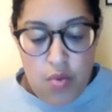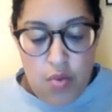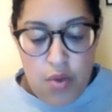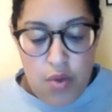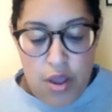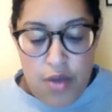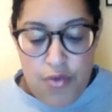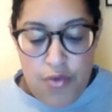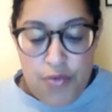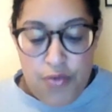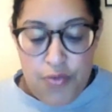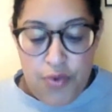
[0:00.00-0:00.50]

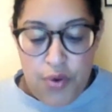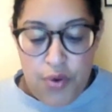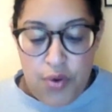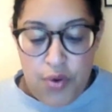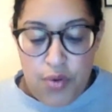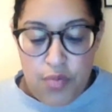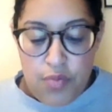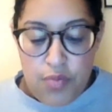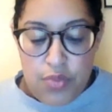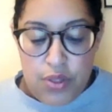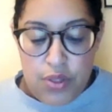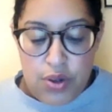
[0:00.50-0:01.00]

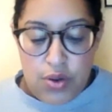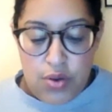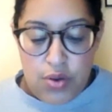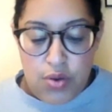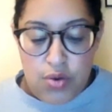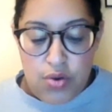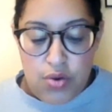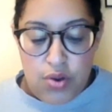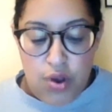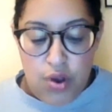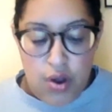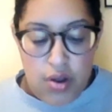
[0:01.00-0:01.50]
Wherefore the
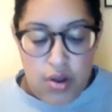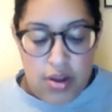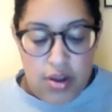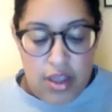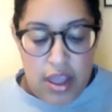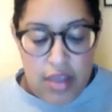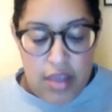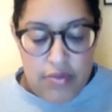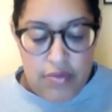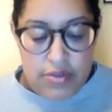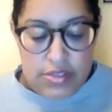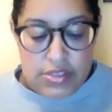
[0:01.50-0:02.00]
Lord God
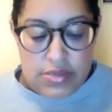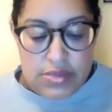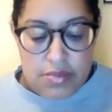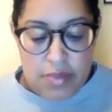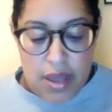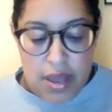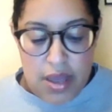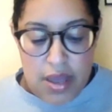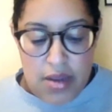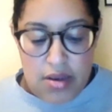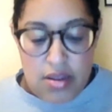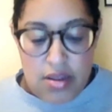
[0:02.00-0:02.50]
gave unto
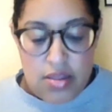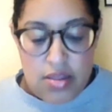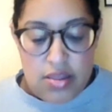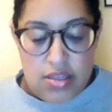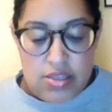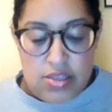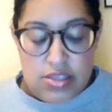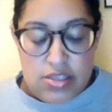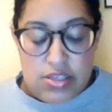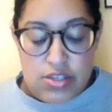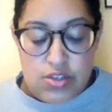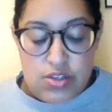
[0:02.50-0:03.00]
man
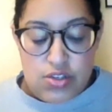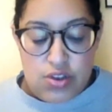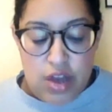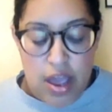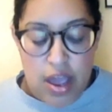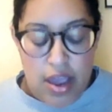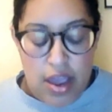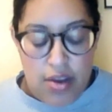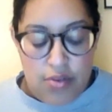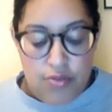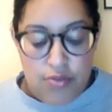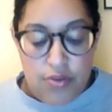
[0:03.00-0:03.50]
that he should
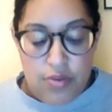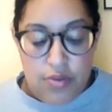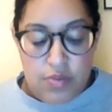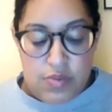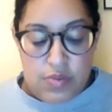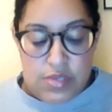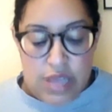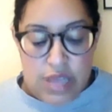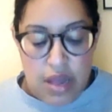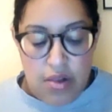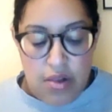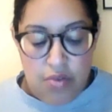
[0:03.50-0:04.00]
act for
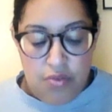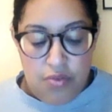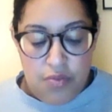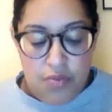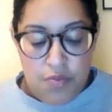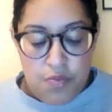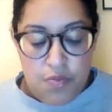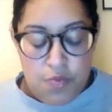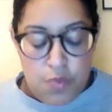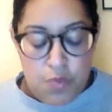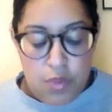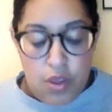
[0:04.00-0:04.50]
himself.
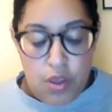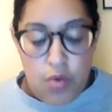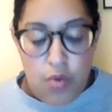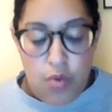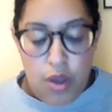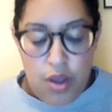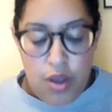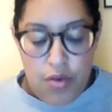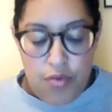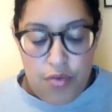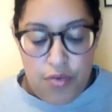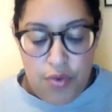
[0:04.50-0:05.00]

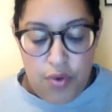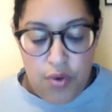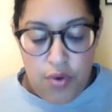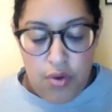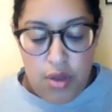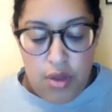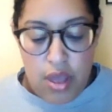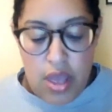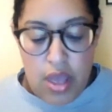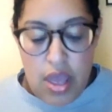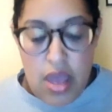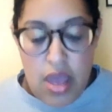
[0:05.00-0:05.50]

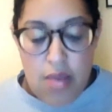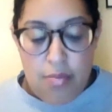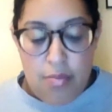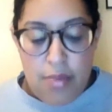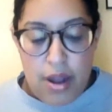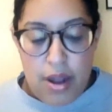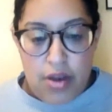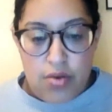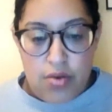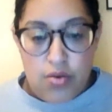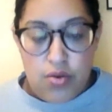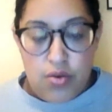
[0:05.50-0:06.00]
Wherefore
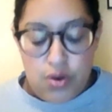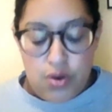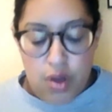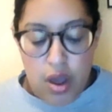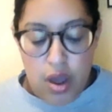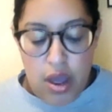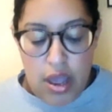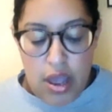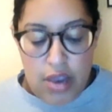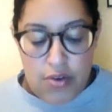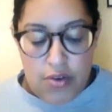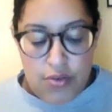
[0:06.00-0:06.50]
man could
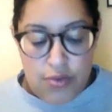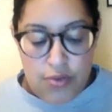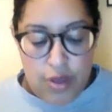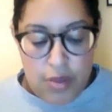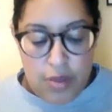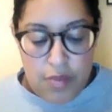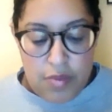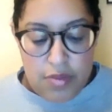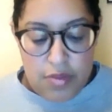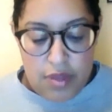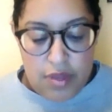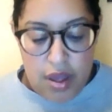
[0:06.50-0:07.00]
not act for
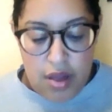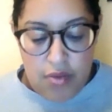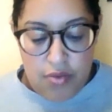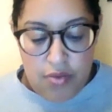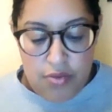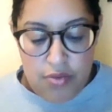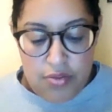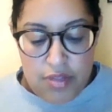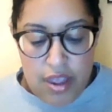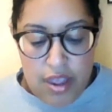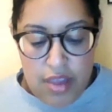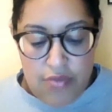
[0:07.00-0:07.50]
himself,
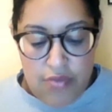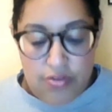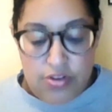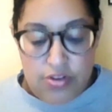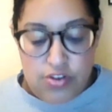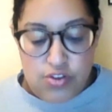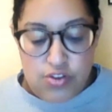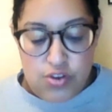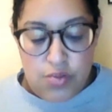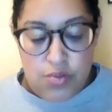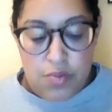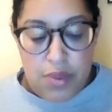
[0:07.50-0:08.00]
save it
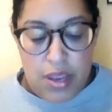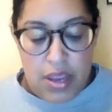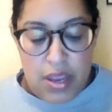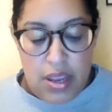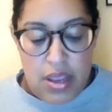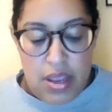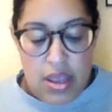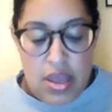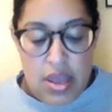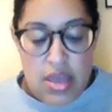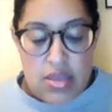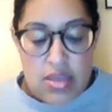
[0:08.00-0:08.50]
should
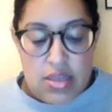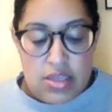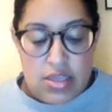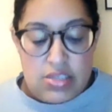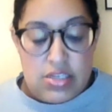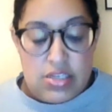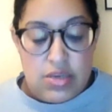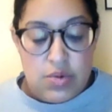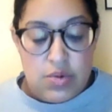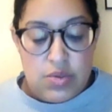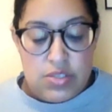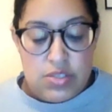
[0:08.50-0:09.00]
be that
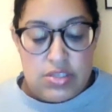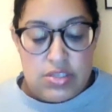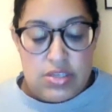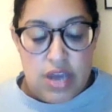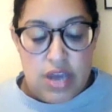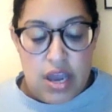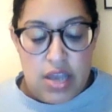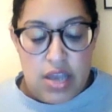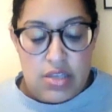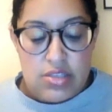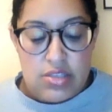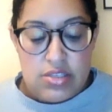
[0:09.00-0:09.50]
he was
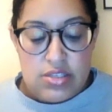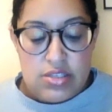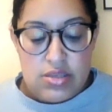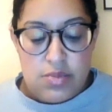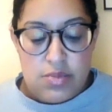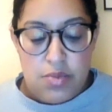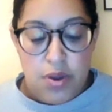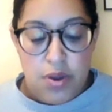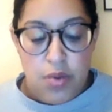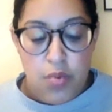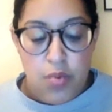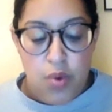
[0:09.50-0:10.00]
enticed
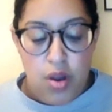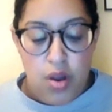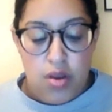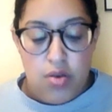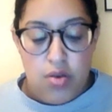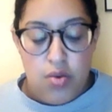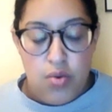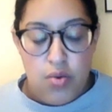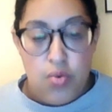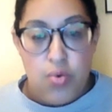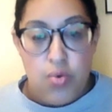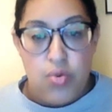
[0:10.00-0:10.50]
by
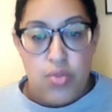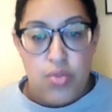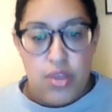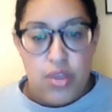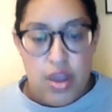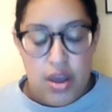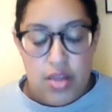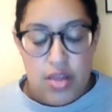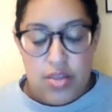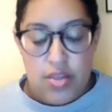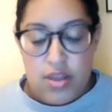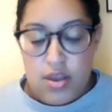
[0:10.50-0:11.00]
one or the
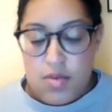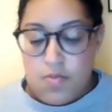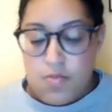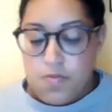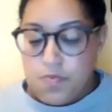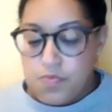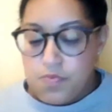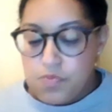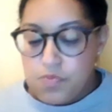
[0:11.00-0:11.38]
other.